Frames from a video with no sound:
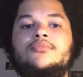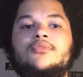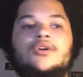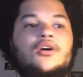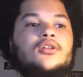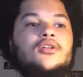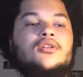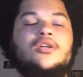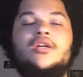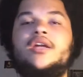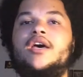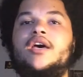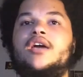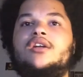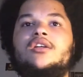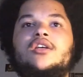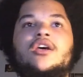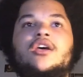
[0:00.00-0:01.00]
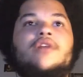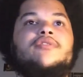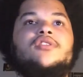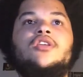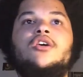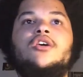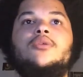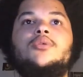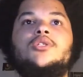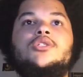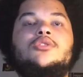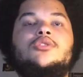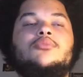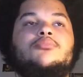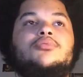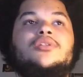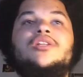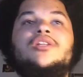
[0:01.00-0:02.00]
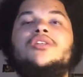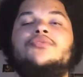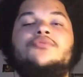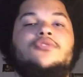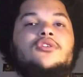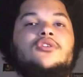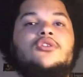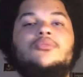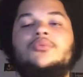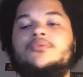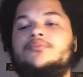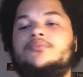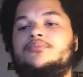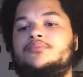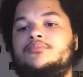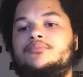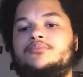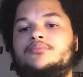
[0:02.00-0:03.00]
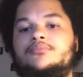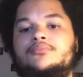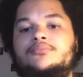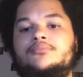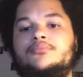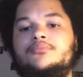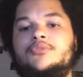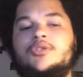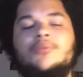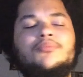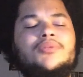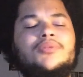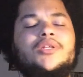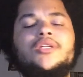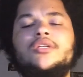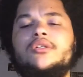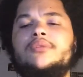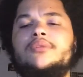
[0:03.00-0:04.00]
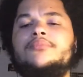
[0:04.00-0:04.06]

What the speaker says: Other than that, everything was just completely forgettable. Completely.